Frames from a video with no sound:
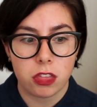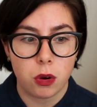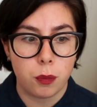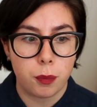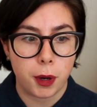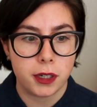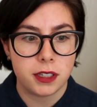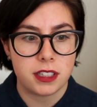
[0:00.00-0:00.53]

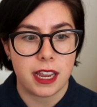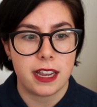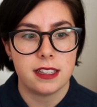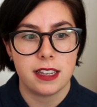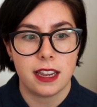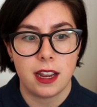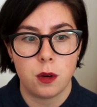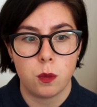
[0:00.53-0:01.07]
thought
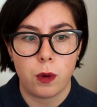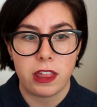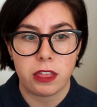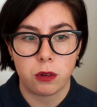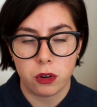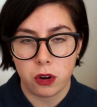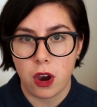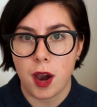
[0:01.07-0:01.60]
process in
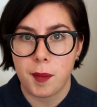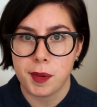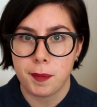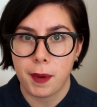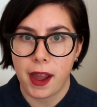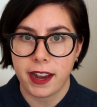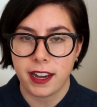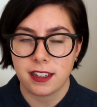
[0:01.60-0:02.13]
whether or not I'll be
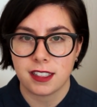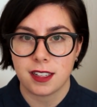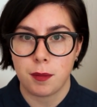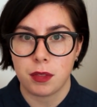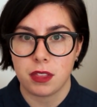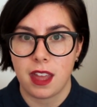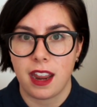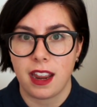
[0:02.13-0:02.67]
buying
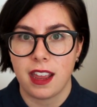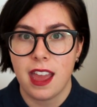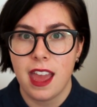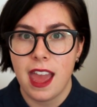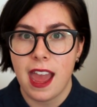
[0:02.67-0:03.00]
something,